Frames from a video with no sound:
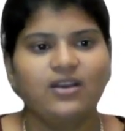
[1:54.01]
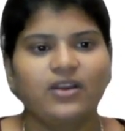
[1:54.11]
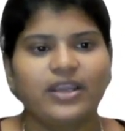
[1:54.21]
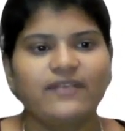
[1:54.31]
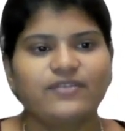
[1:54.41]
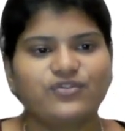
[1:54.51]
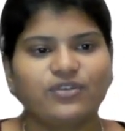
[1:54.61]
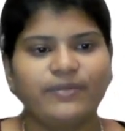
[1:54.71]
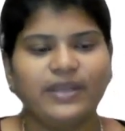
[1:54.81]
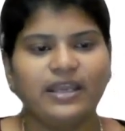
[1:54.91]
Okay, which
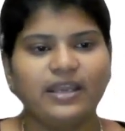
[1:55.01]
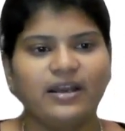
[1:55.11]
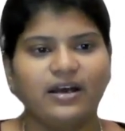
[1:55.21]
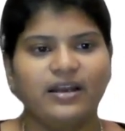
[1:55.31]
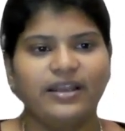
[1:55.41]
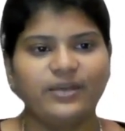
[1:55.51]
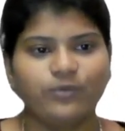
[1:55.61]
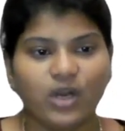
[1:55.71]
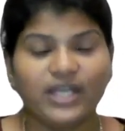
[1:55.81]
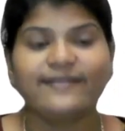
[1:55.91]
will be
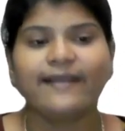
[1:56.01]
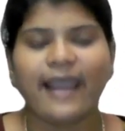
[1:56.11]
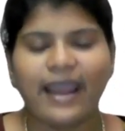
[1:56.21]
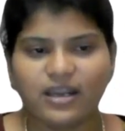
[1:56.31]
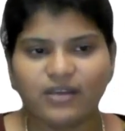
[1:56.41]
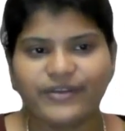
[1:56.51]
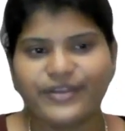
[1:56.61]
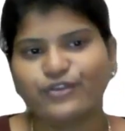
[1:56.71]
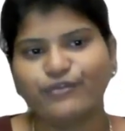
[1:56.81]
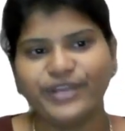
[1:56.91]
involved in the
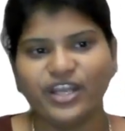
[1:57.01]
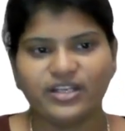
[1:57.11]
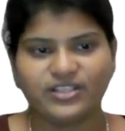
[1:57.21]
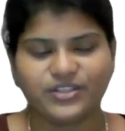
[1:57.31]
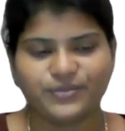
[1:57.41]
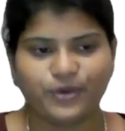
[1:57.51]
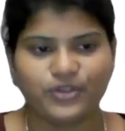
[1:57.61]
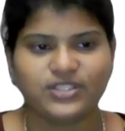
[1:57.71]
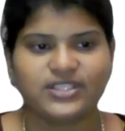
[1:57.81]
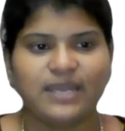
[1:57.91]
anaphase of mitosis
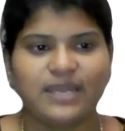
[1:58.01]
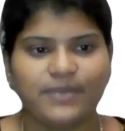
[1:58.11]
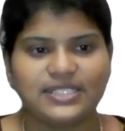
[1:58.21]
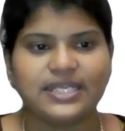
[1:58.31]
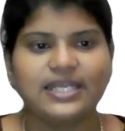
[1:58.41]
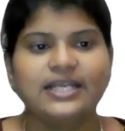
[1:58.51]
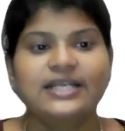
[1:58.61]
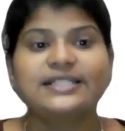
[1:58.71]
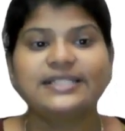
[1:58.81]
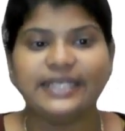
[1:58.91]
process. APC
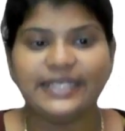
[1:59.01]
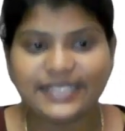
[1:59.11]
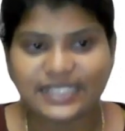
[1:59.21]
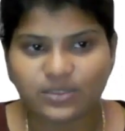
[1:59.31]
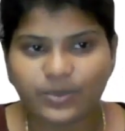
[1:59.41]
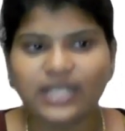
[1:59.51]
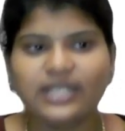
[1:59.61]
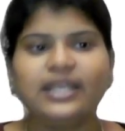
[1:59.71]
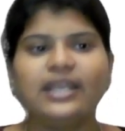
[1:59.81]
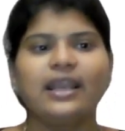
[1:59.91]

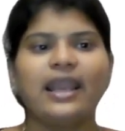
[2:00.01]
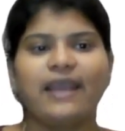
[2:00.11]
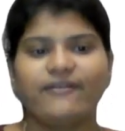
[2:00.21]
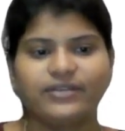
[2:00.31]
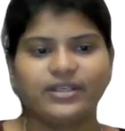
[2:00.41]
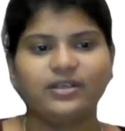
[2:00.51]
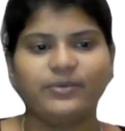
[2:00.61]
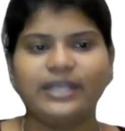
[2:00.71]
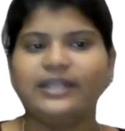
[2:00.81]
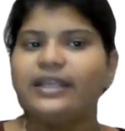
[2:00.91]
CDC20. After
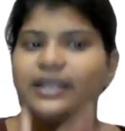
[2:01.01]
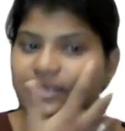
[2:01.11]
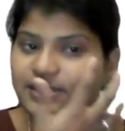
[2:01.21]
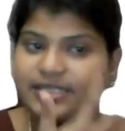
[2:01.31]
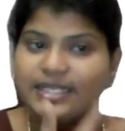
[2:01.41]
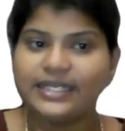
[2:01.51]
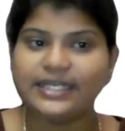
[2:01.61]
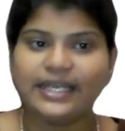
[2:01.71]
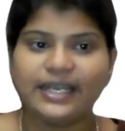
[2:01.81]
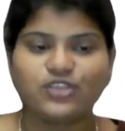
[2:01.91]
20, it is
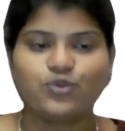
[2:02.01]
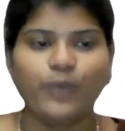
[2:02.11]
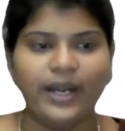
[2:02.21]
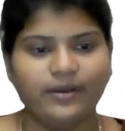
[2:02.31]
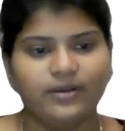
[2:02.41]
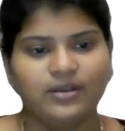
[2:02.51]
CDH1.